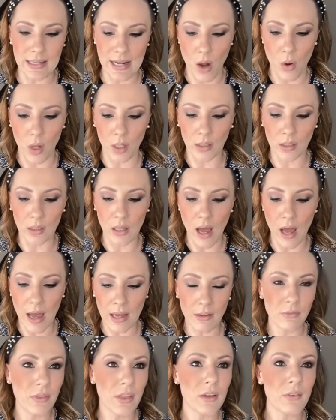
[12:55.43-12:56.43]
Now, a
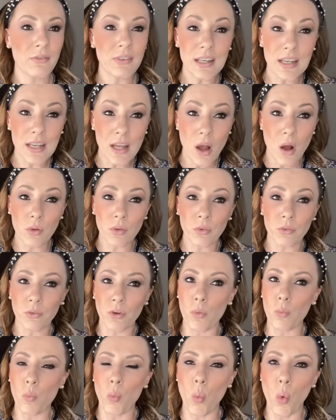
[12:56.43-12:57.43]
lot of the videos
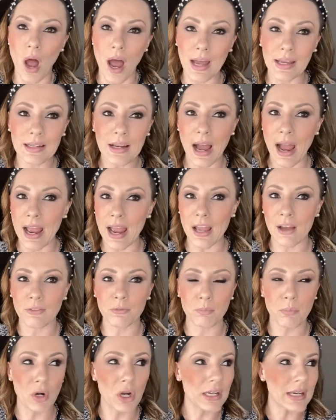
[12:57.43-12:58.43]
from one I
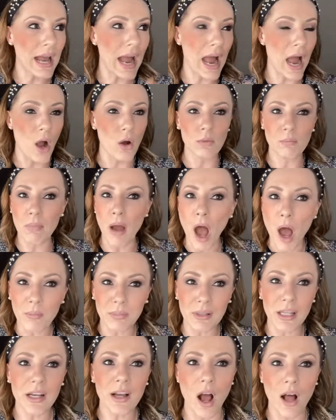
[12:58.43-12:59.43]
have put out
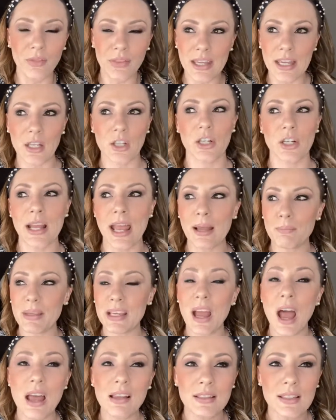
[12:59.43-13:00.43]
public on the internet
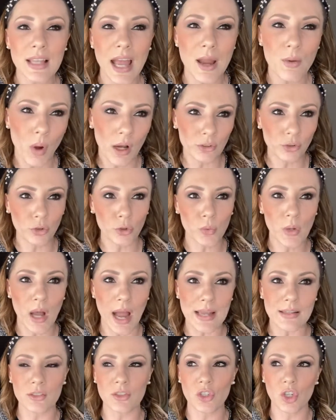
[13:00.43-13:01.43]
because I want you
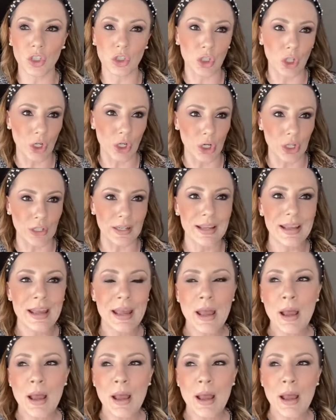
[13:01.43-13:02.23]
guys to learn.